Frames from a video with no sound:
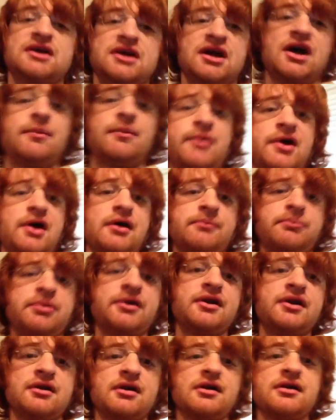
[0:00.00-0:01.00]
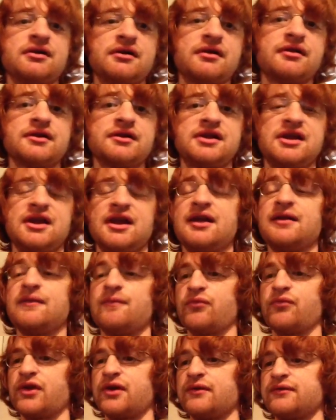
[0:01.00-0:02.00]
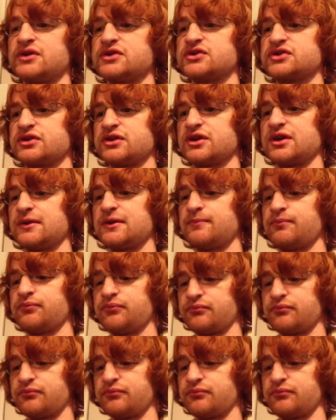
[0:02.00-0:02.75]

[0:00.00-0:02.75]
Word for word: I'll probably put it on another kit eventually.